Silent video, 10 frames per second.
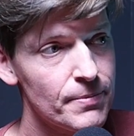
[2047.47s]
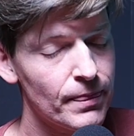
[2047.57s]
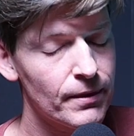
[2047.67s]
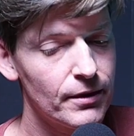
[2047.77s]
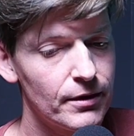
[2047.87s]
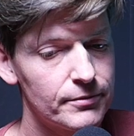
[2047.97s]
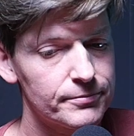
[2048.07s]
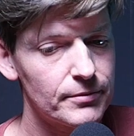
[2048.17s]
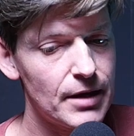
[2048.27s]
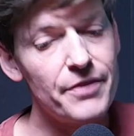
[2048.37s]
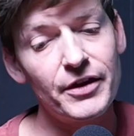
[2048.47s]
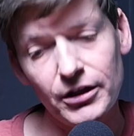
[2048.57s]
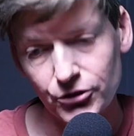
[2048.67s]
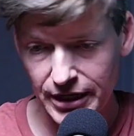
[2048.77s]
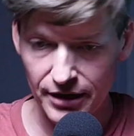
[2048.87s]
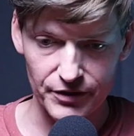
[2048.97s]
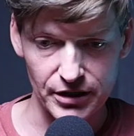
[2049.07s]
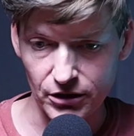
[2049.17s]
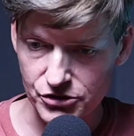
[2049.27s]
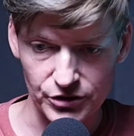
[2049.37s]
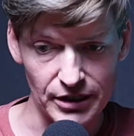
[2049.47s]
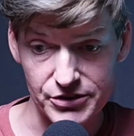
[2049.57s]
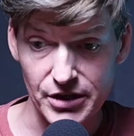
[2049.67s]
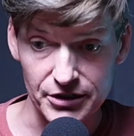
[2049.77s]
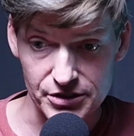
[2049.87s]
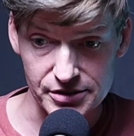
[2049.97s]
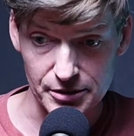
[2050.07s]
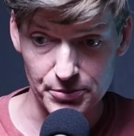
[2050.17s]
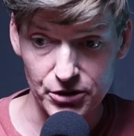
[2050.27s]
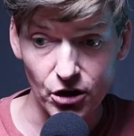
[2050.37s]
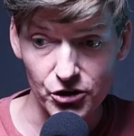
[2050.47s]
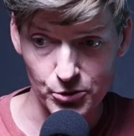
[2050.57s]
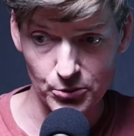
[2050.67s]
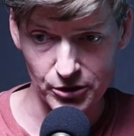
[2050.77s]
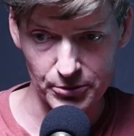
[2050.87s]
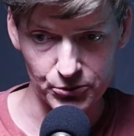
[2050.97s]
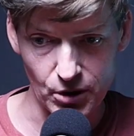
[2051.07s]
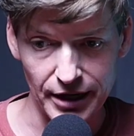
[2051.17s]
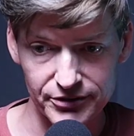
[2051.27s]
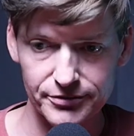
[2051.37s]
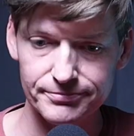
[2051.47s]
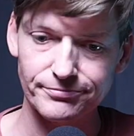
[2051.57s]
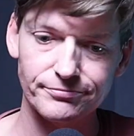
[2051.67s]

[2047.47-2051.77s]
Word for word: Yeah. And then I look out at the culture and I just I just see because we want to be right.